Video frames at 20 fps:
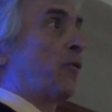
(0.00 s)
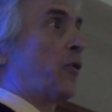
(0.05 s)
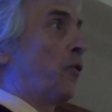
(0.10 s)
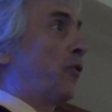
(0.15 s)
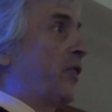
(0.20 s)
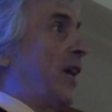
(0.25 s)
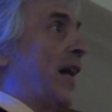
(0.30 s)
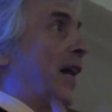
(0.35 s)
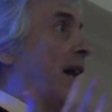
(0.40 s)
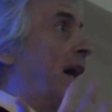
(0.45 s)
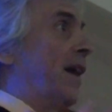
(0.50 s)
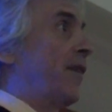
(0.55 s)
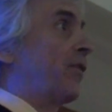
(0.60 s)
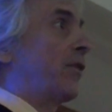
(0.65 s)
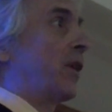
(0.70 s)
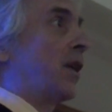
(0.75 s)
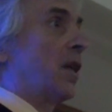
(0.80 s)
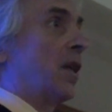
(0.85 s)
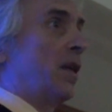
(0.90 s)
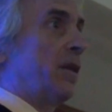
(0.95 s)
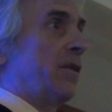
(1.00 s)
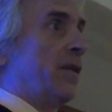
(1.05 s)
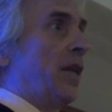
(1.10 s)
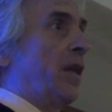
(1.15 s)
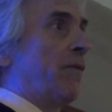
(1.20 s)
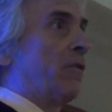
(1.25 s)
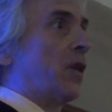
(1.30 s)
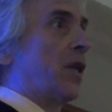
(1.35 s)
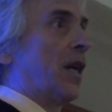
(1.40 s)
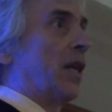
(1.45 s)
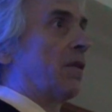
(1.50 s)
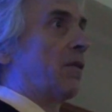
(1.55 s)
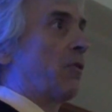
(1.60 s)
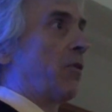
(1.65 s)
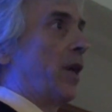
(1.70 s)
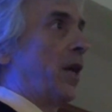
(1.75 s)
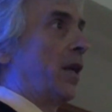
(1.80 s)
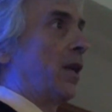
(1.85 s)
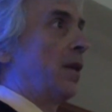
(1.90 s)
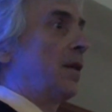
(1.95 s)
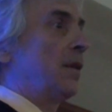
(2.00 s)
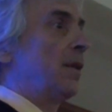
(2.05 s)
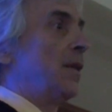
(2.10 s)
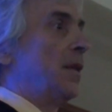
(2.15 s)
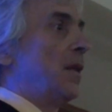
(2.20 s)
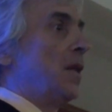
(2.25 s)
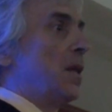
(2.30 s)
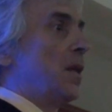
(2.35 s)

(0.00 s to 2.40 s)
first guy to isolate it and never got credit.